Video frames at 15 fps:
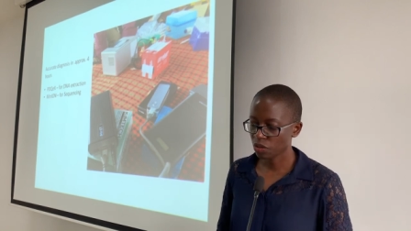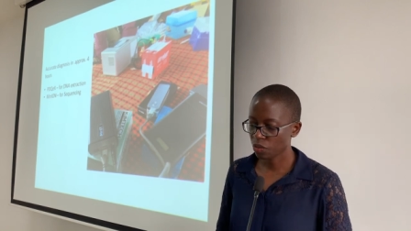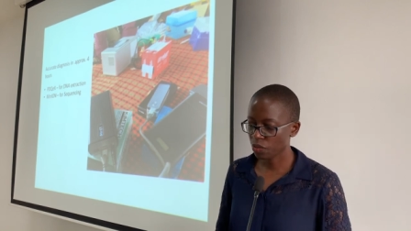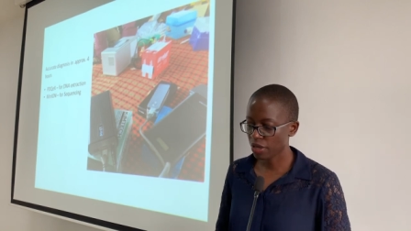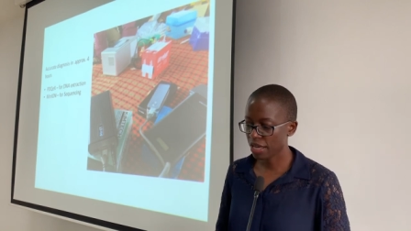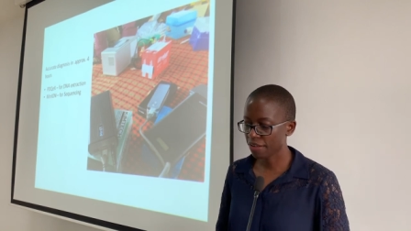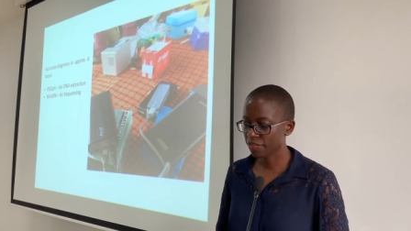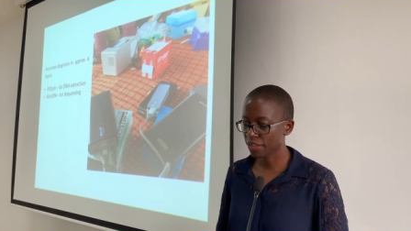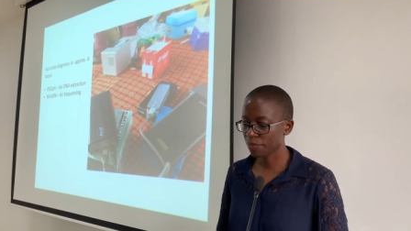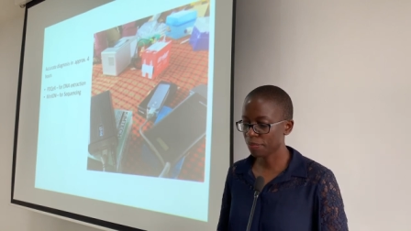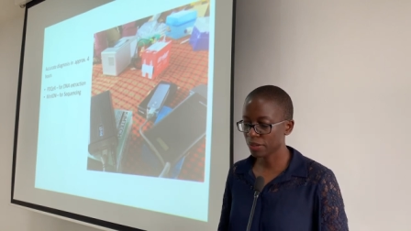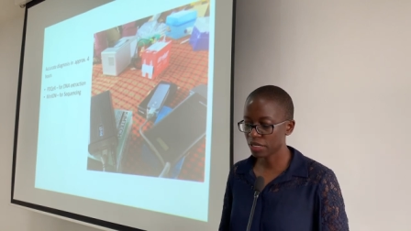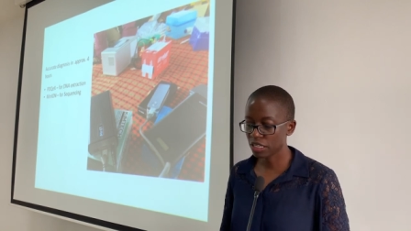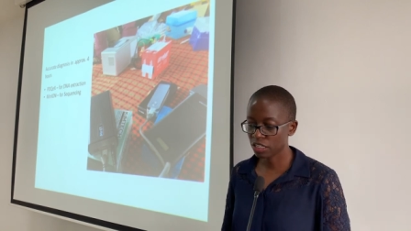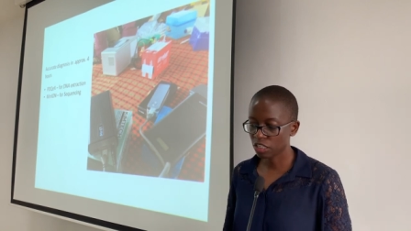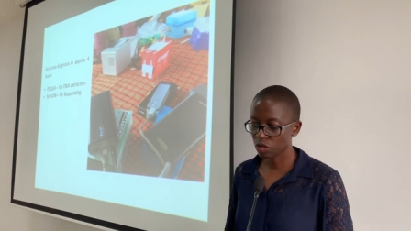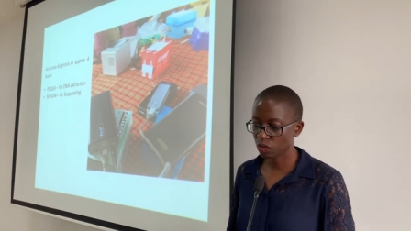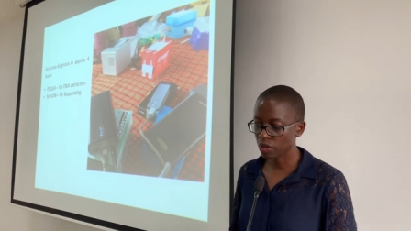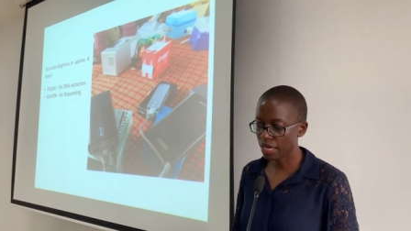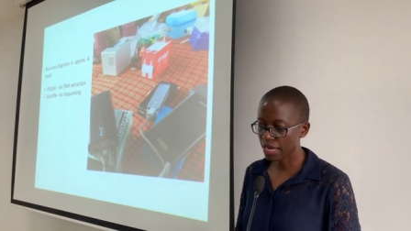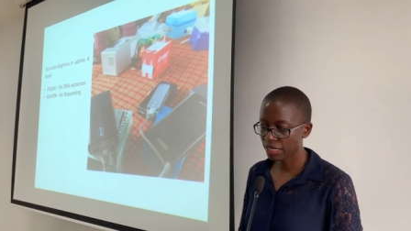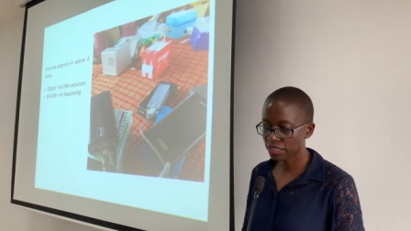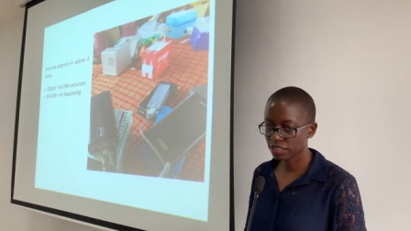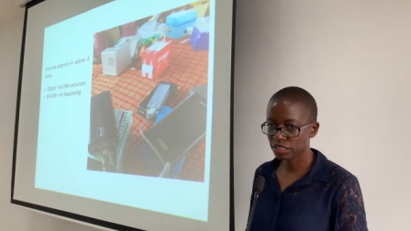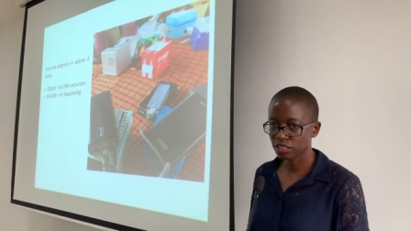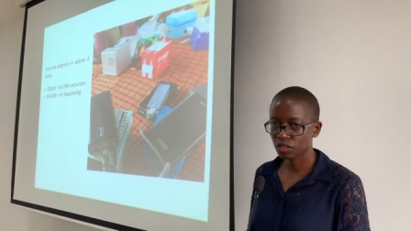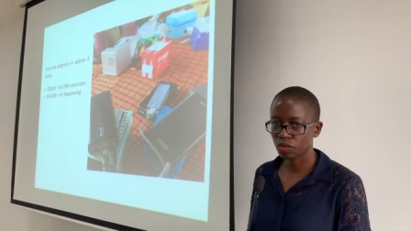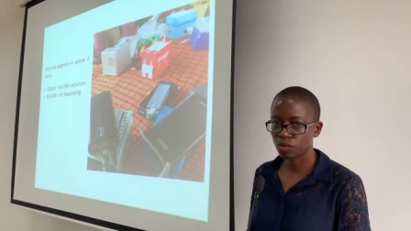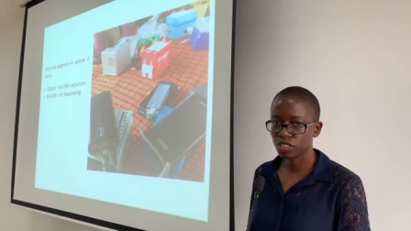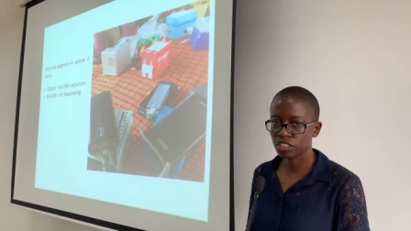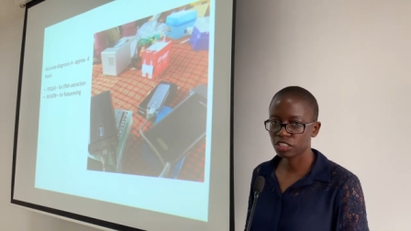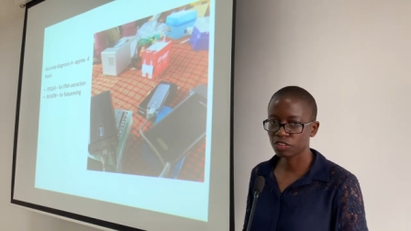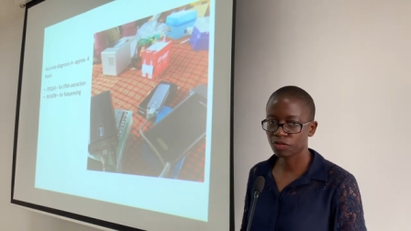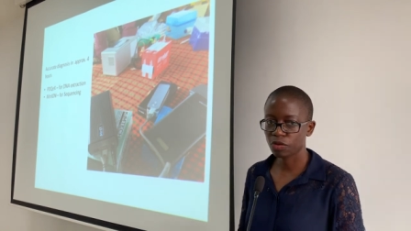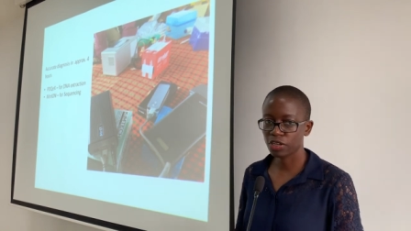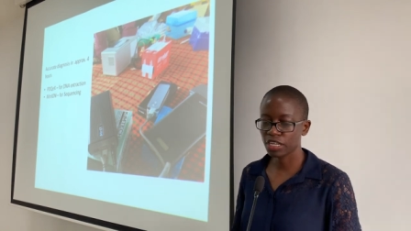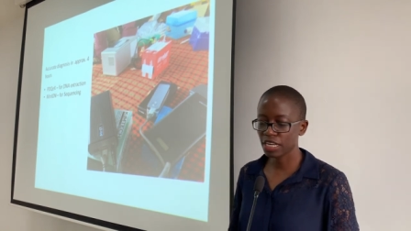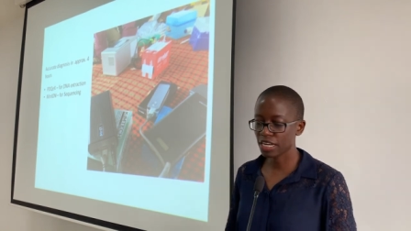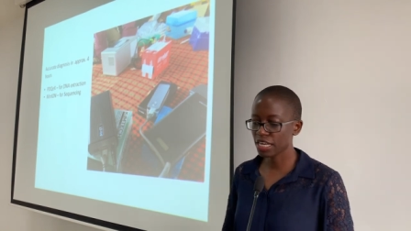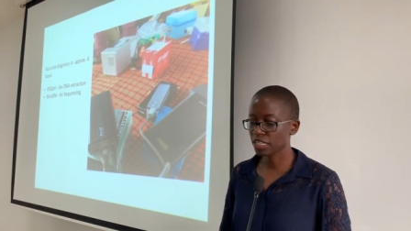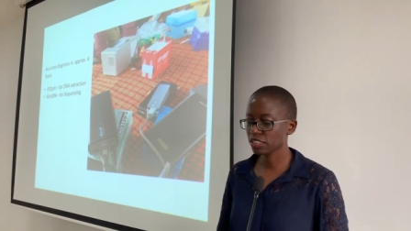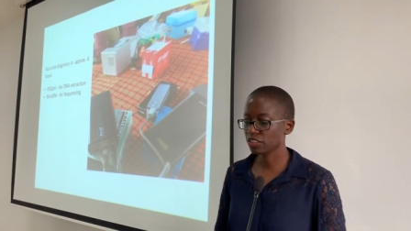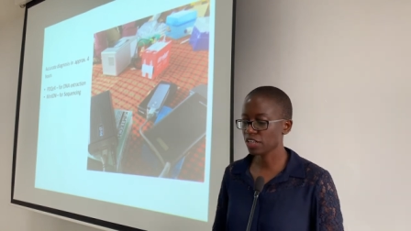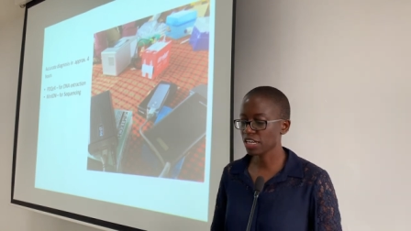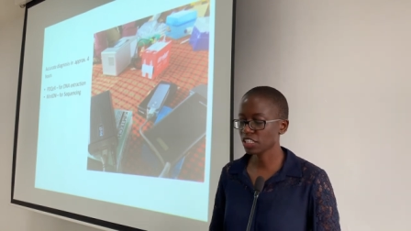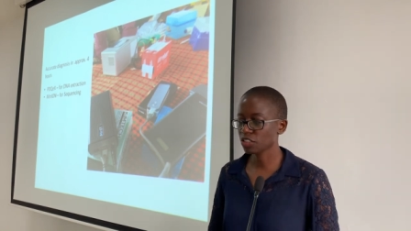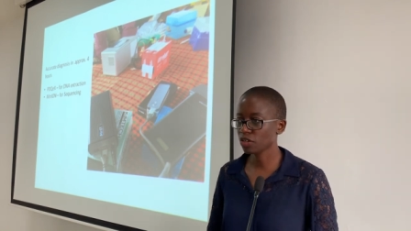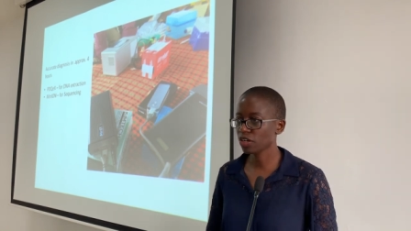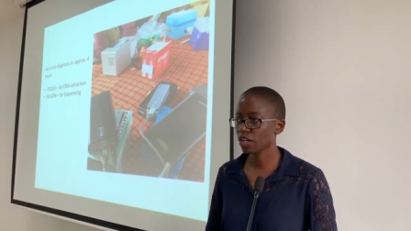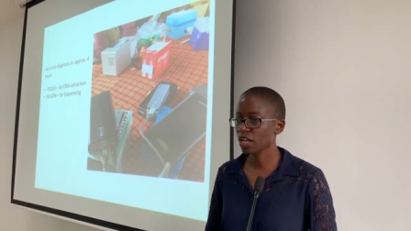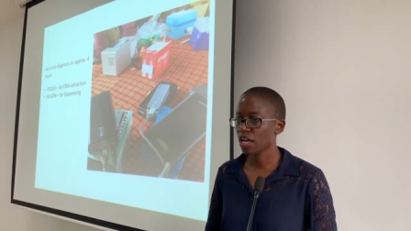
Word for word: We have the PDQeX, which is for DNA extraction,